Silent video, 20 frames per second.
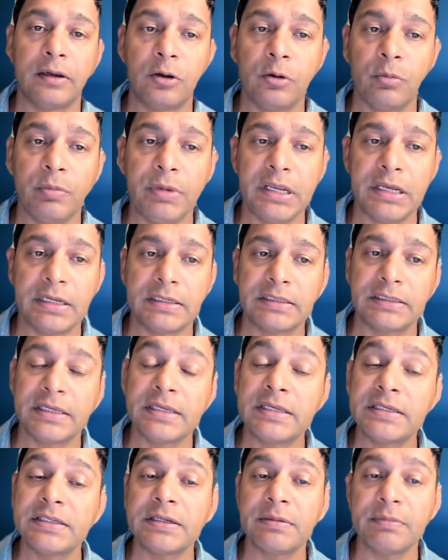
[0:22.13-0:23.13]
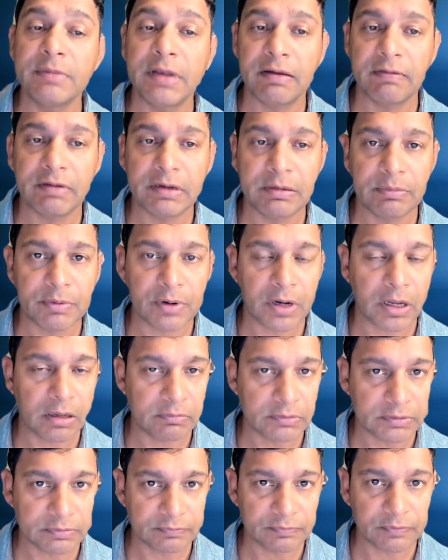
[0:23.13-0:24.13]
to be a system level
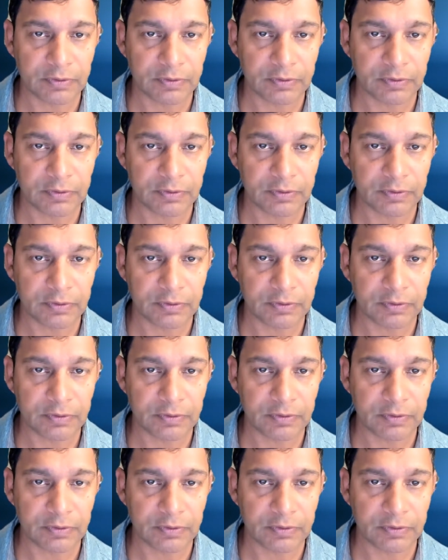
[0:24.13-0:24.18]
problem